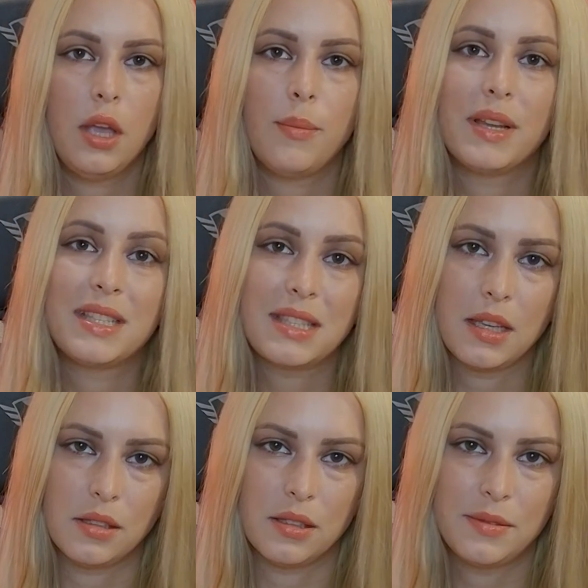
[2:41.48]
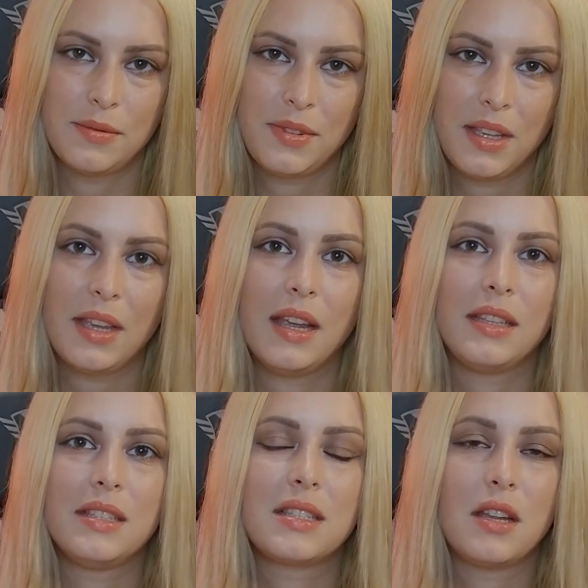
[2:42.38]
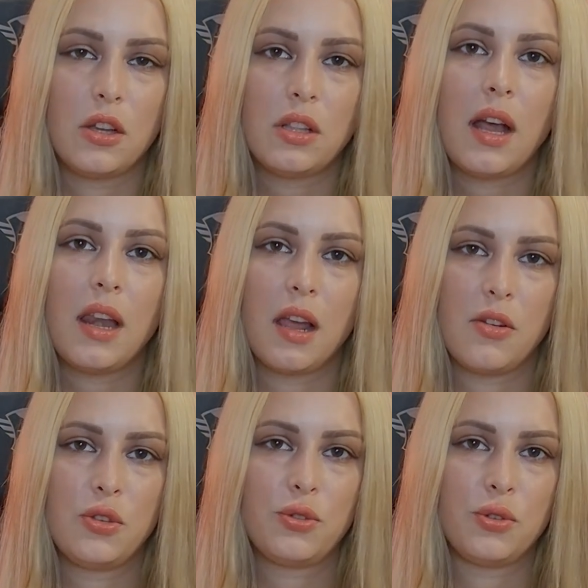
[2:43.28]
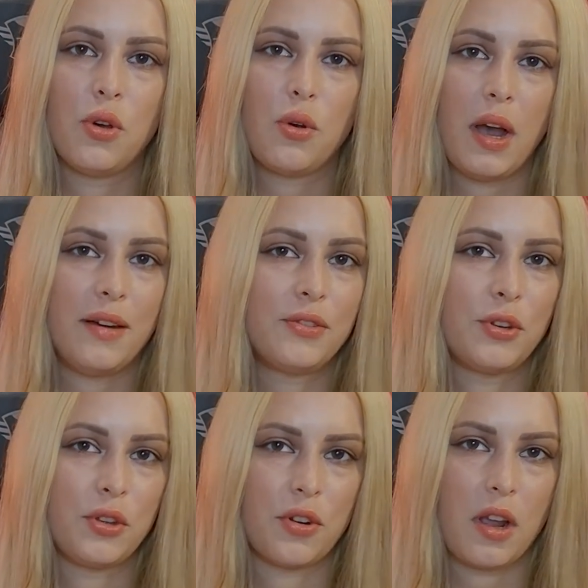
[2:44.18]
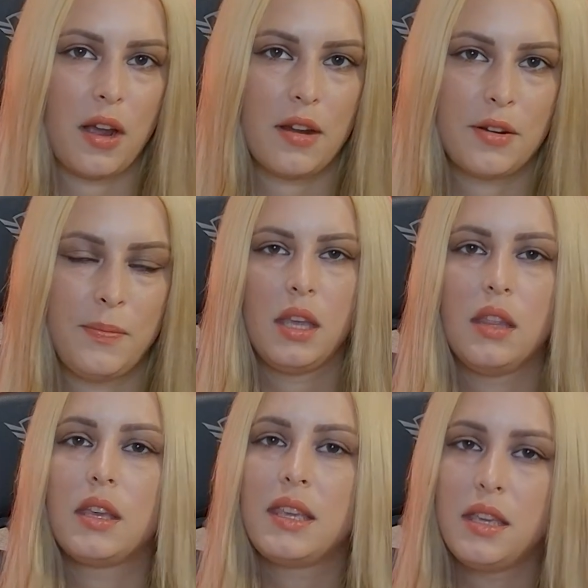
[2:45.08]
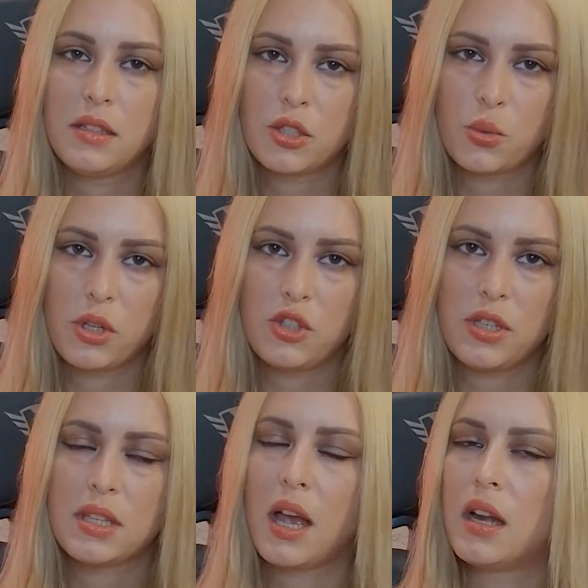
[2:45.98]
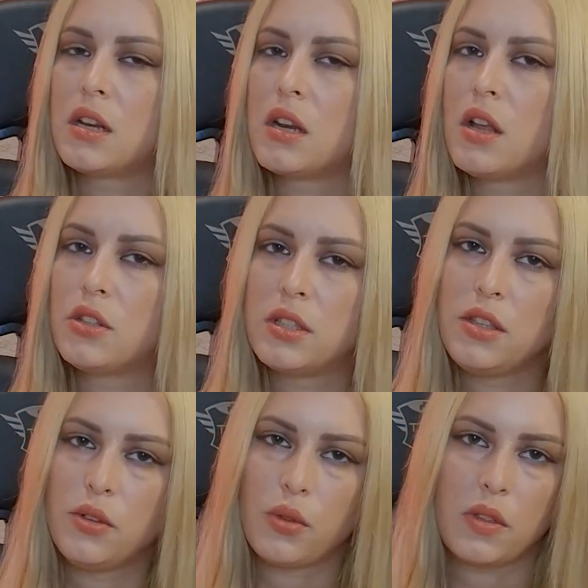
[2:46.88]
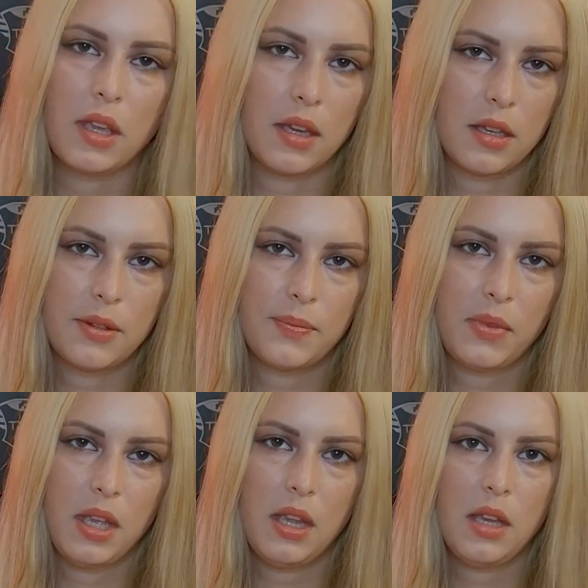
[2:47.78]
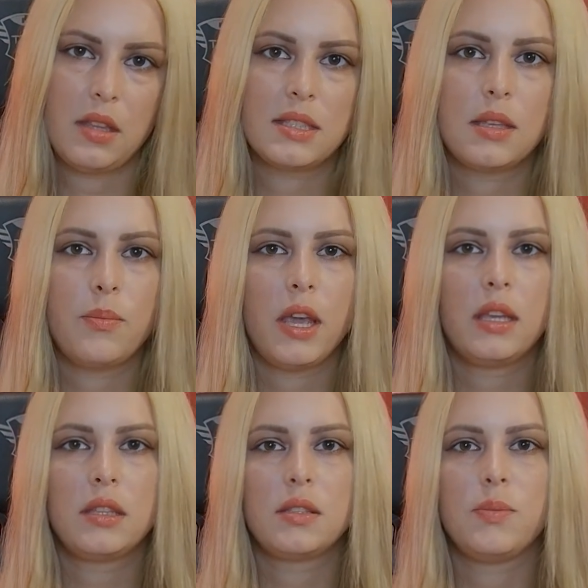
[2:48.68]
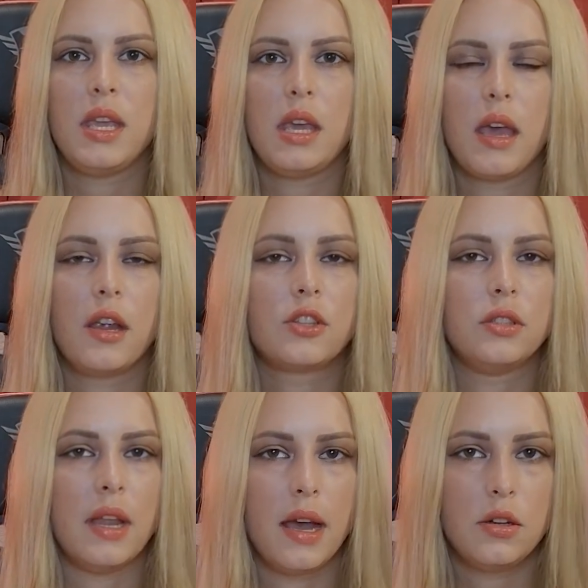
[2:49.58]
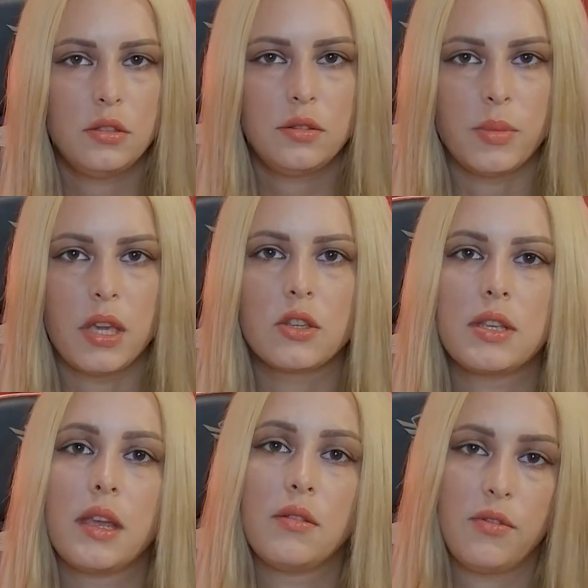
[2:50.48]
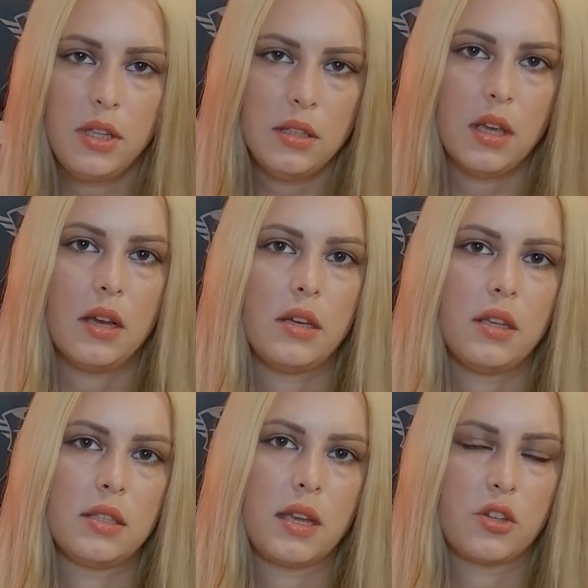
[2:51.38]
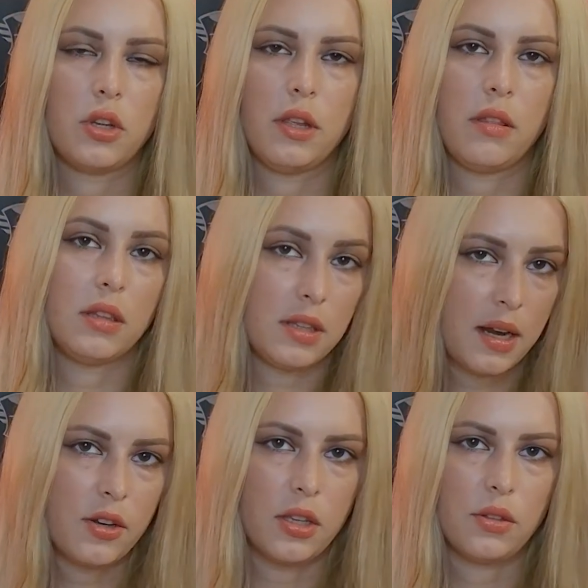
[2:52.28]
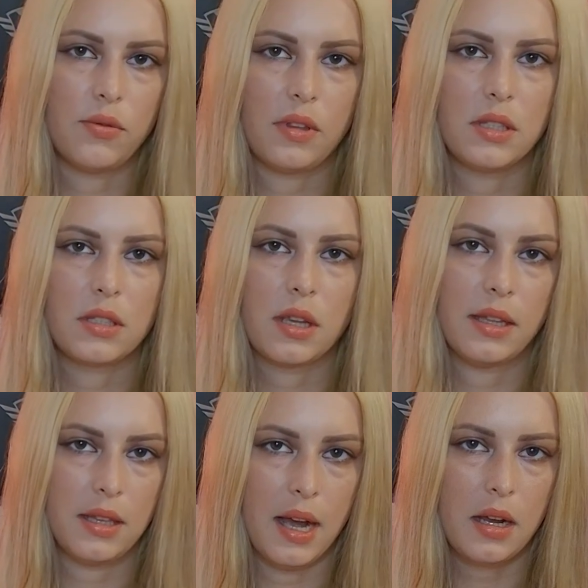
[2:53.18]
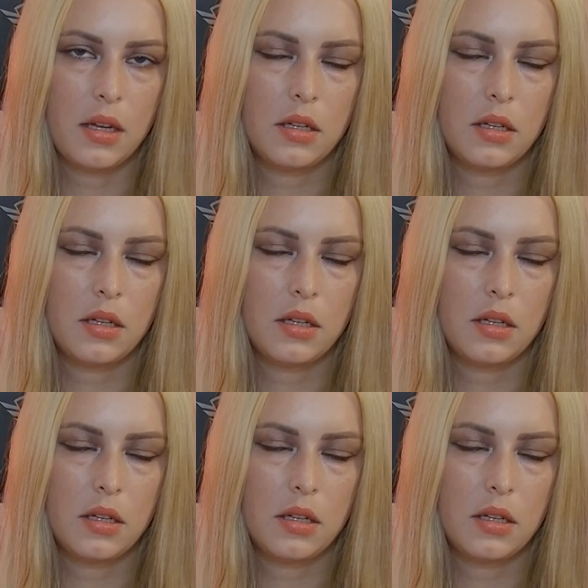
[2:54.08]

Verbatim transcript: but still, it does not allow you to go after your car. The kill switches are not a new thing. This debate is being aired now because Nvidia is actually the target of this attack,